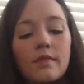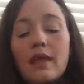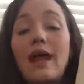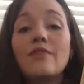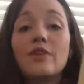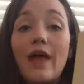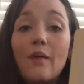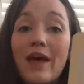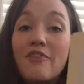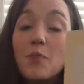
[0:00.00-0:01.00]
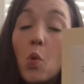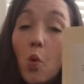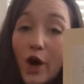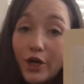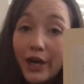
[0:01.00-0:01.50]
Then after that we have
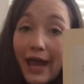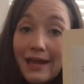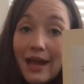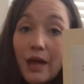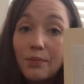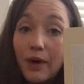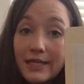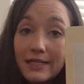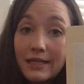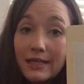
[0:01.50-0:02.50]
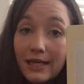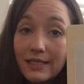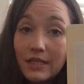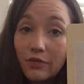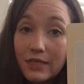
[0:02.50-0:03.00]
Watergate and President
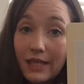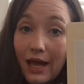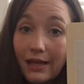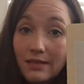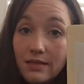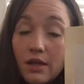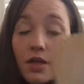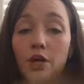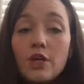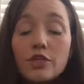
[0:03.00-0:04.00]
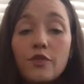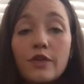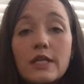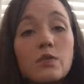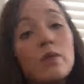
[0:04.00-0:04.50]
Nixon resigns. So
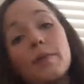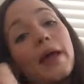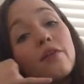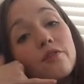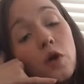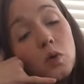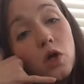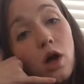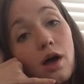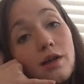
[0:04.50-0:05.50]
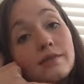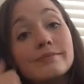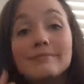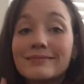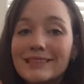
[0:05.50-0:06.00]
for this one we make a phone call,
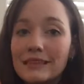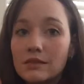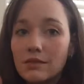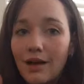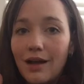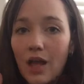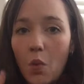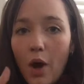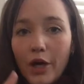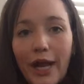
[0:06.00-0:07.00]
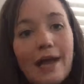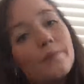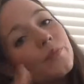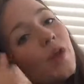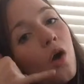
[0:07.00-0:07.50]
a la
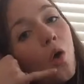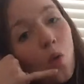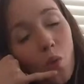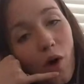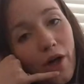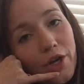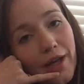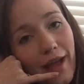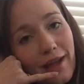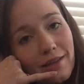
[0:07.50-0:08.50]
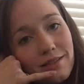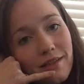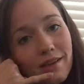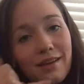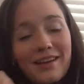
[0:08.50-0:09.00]
Watergate. Watergate,
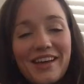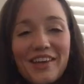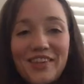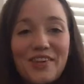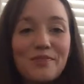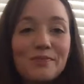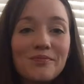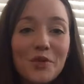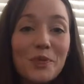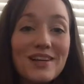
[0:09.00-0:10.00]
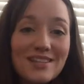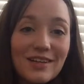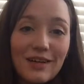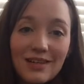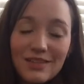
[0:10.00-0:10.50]
and then for
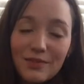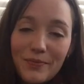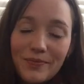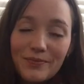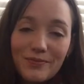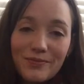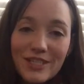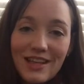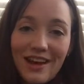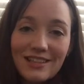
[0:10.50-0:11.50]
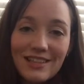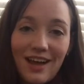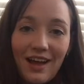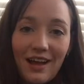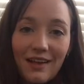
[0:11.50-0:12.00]
President Nixon resigns,
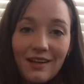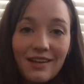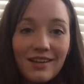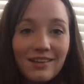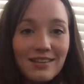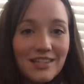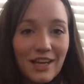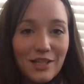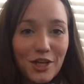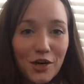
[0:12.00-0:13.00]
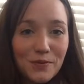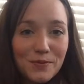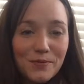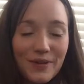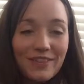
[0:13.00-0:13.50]
I decided to go
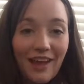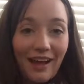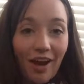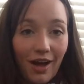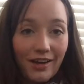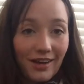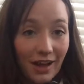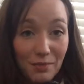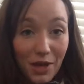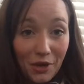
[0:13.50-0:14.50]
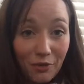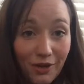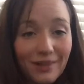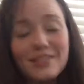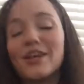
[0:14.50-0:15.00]
with the iconic I am not a crook.